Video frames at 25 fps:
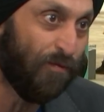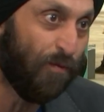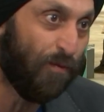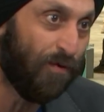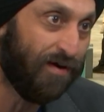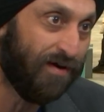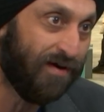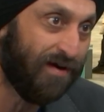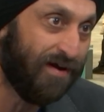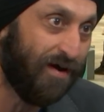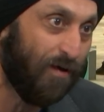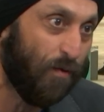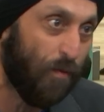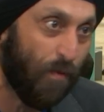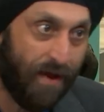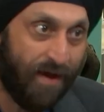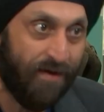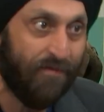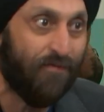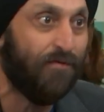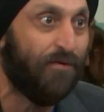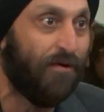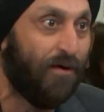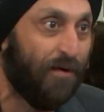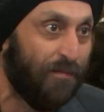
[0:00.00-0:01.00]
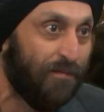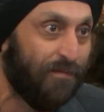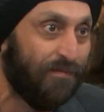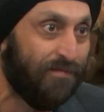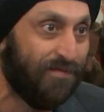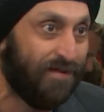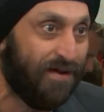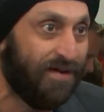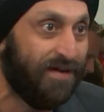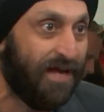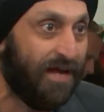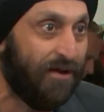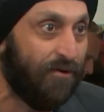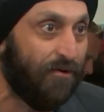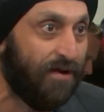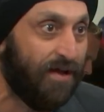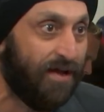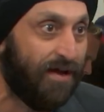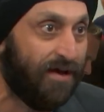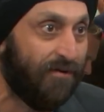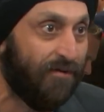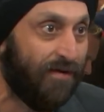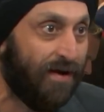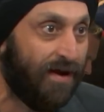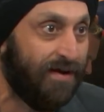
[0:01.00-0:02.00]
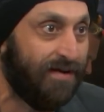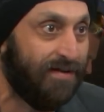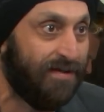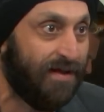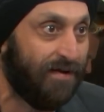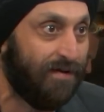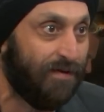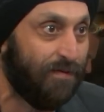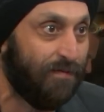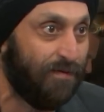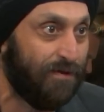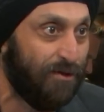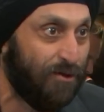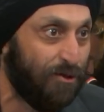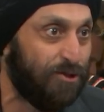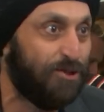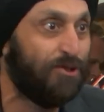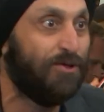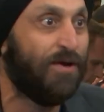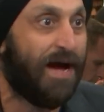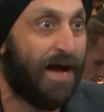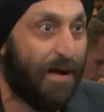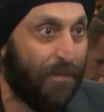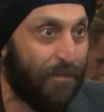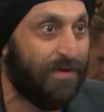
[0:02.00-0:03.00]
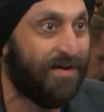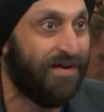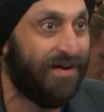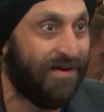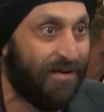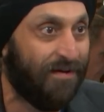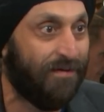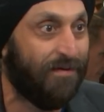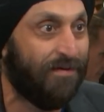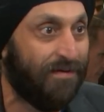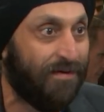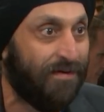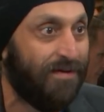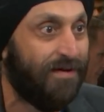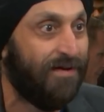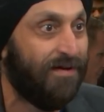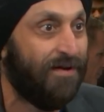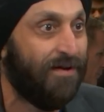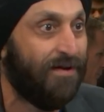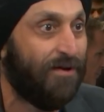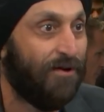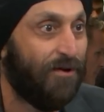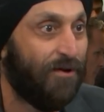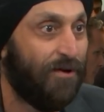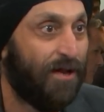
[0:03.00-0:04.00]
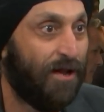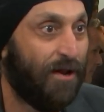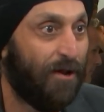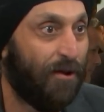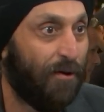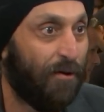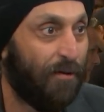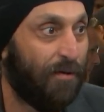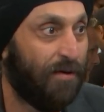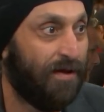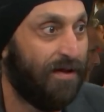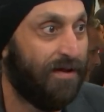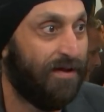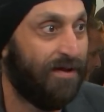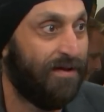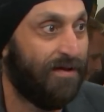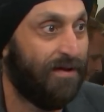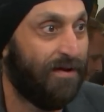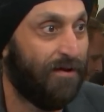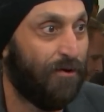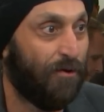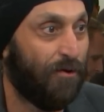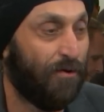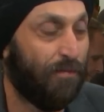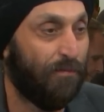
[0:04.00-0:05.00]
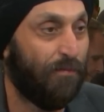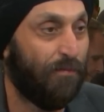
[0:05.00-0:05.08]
work away from the day to -day grind that used to happen in a you know, in, in an